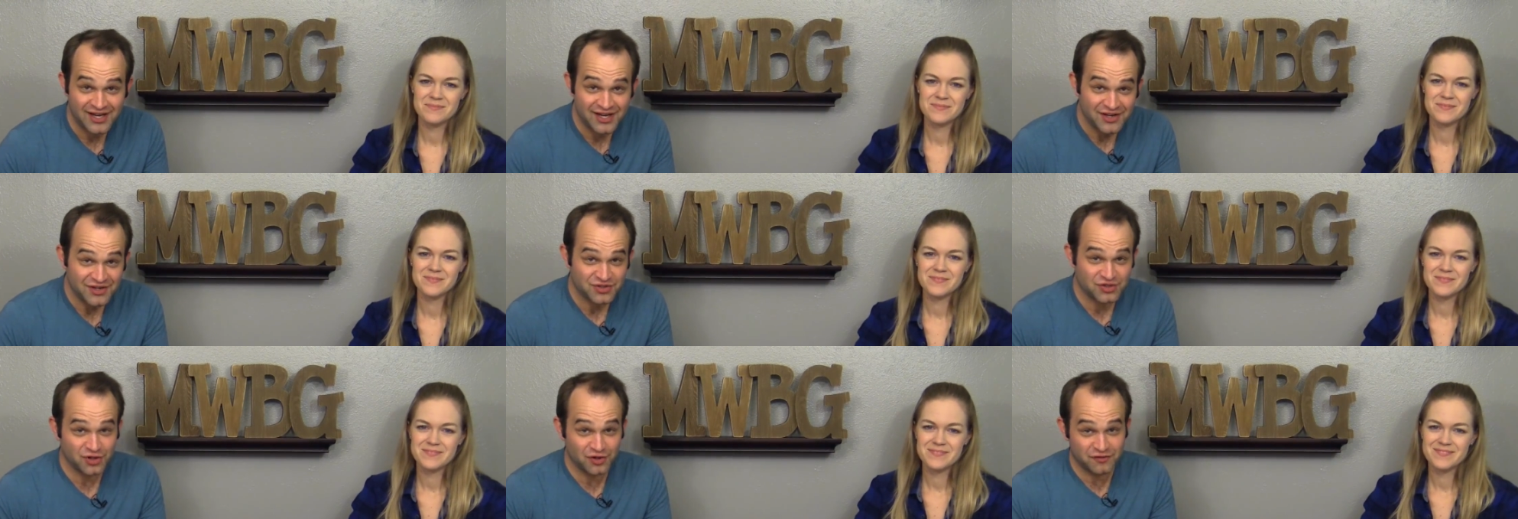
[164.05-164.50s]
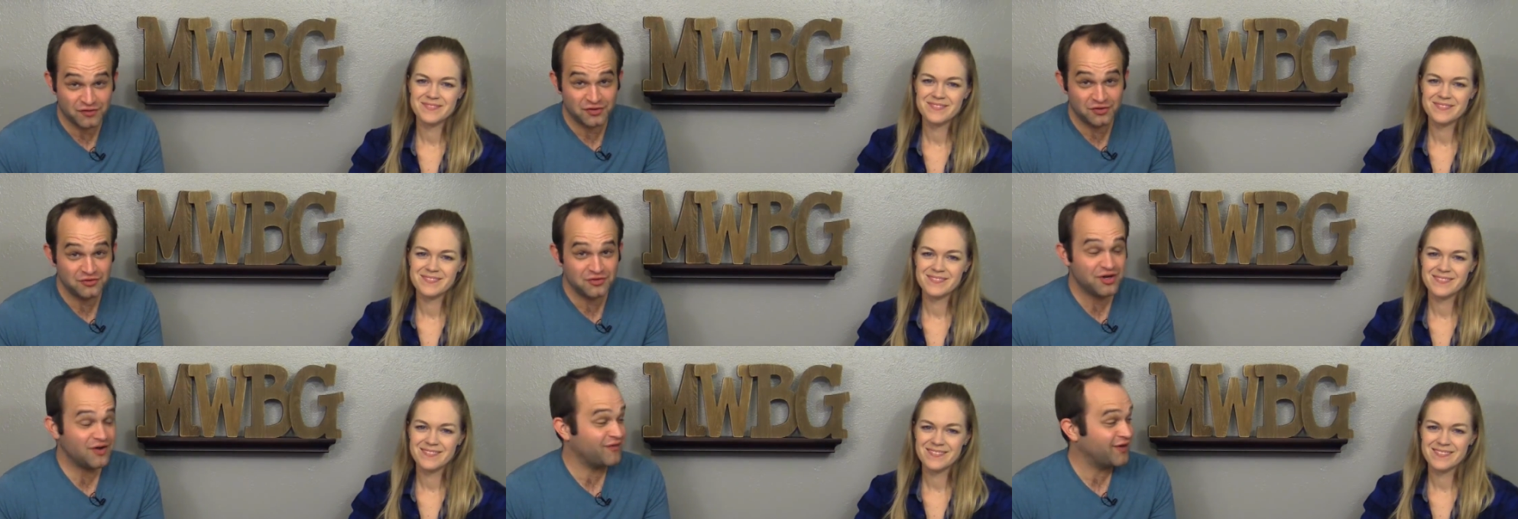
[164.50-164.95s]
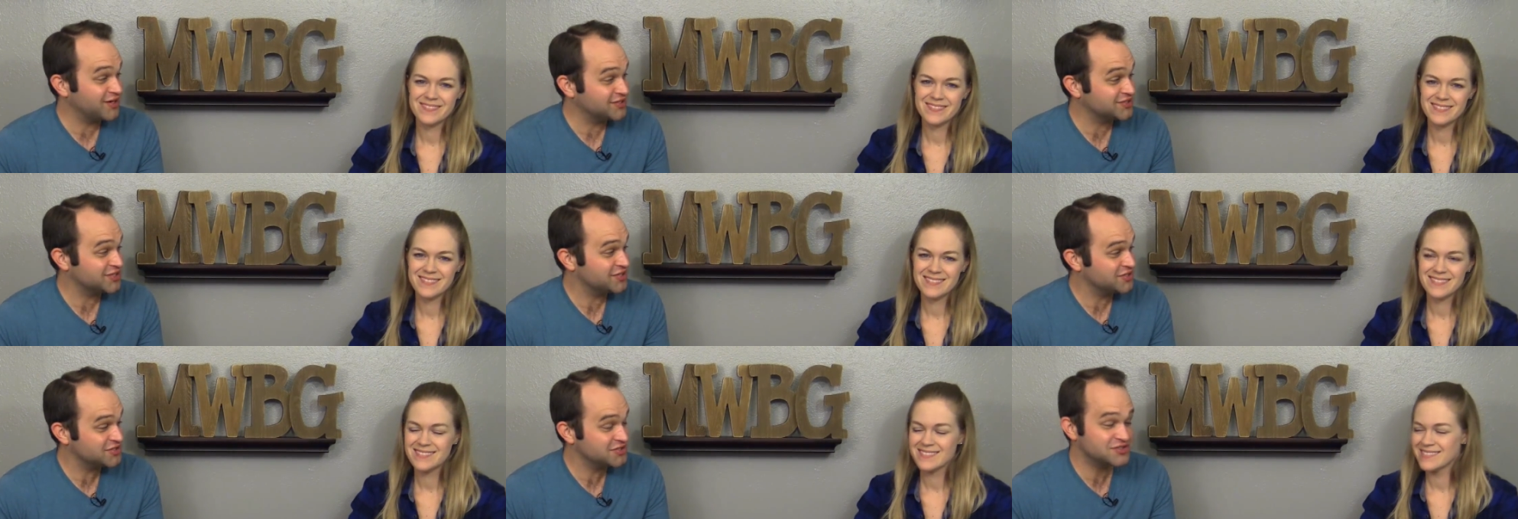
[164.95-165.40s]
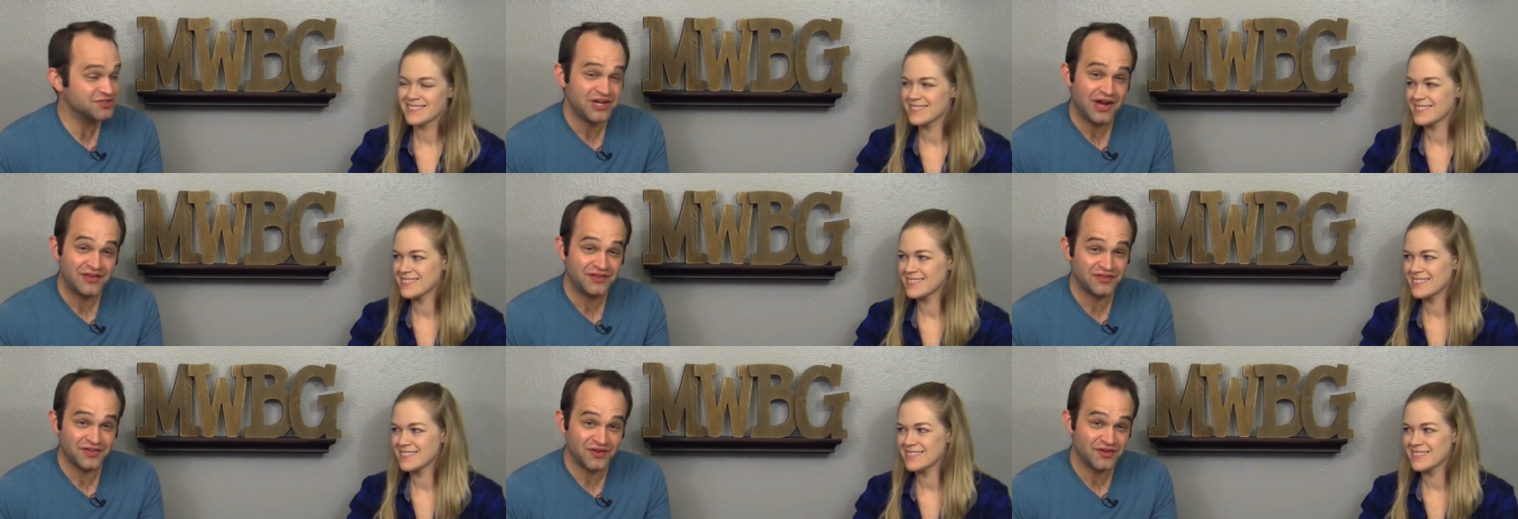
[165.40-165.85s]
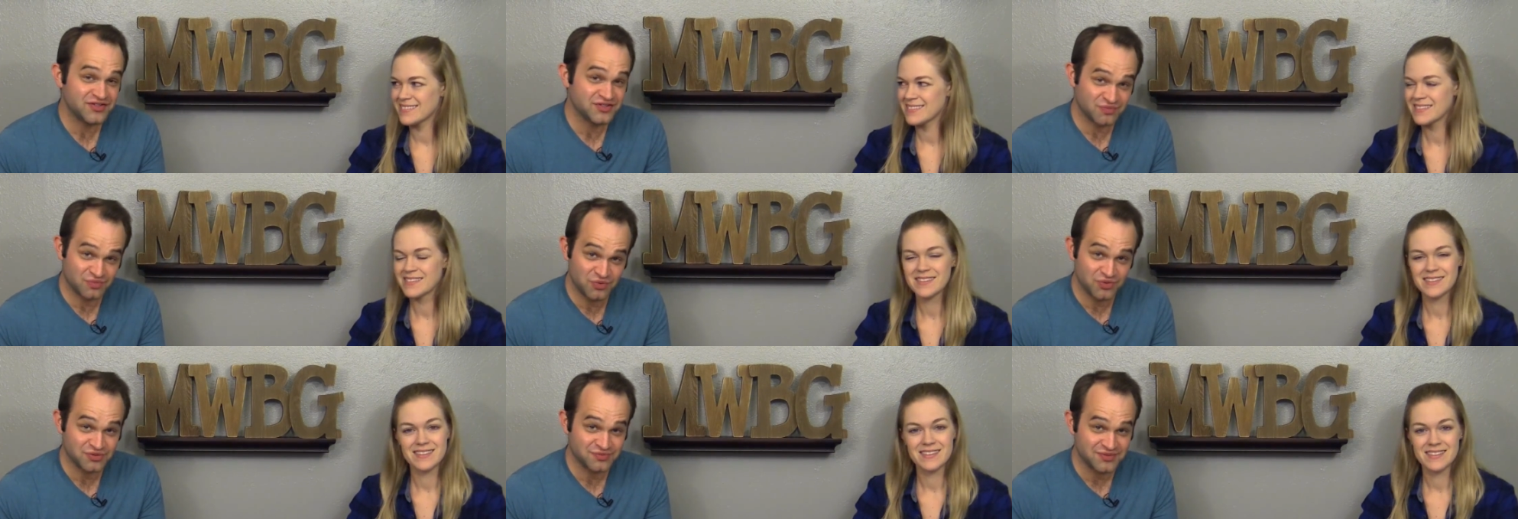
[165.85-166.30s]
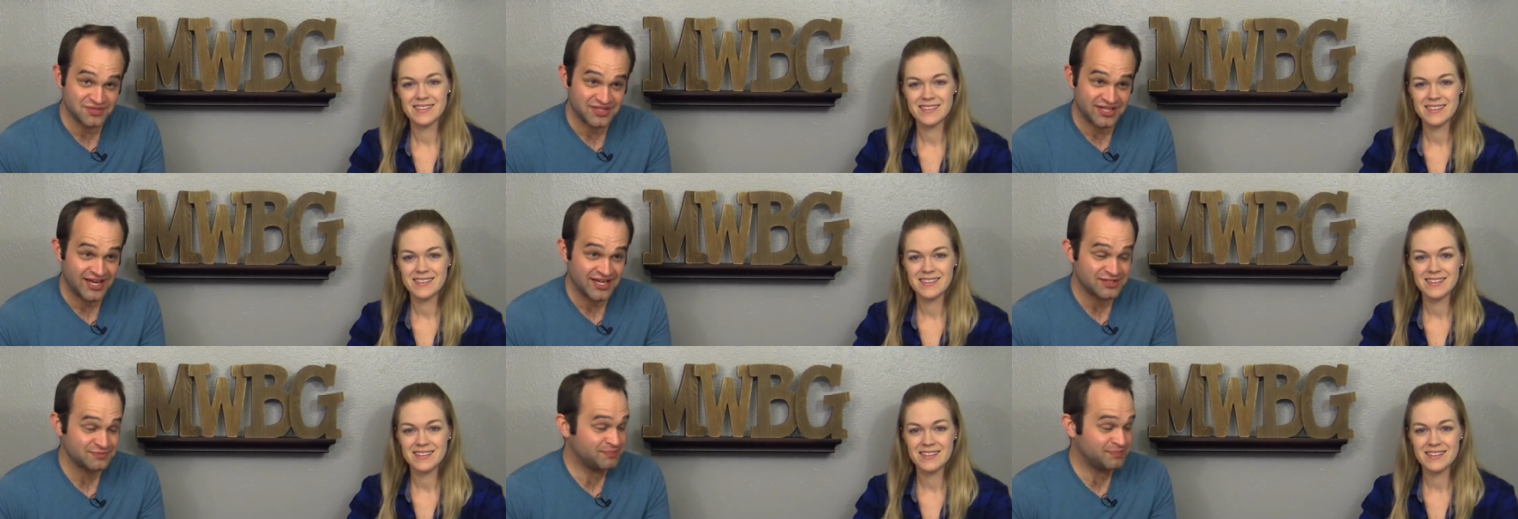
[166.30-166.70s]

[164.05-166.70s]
Speaker 1: So if you do go watch that, just know that there's rules mistakes.